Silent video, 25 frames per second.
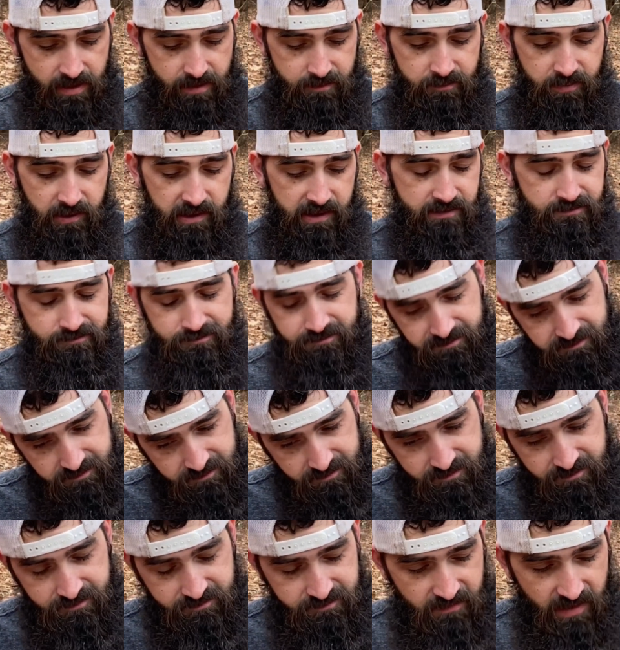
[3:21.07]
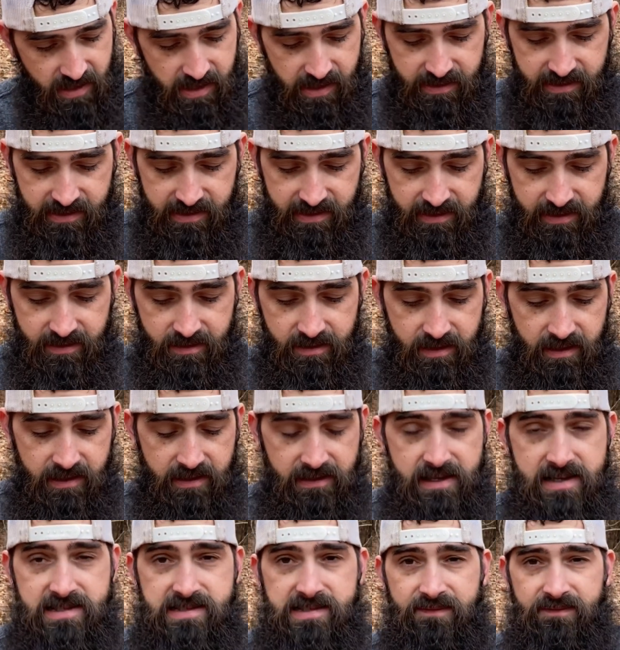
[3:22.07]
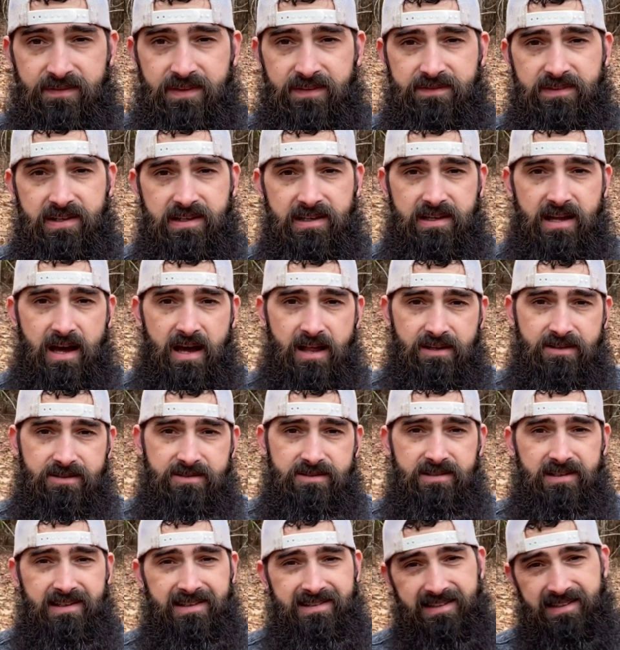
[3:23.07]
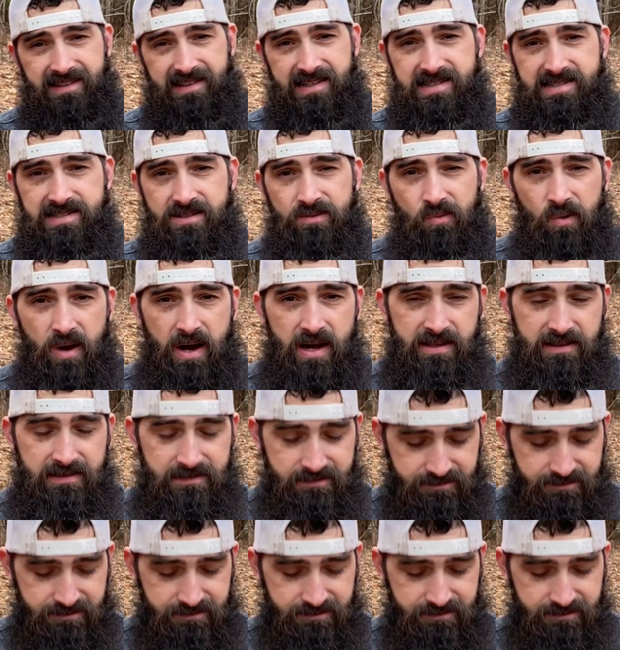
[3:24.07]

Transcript: But again, less than $15, it's a decent wallet.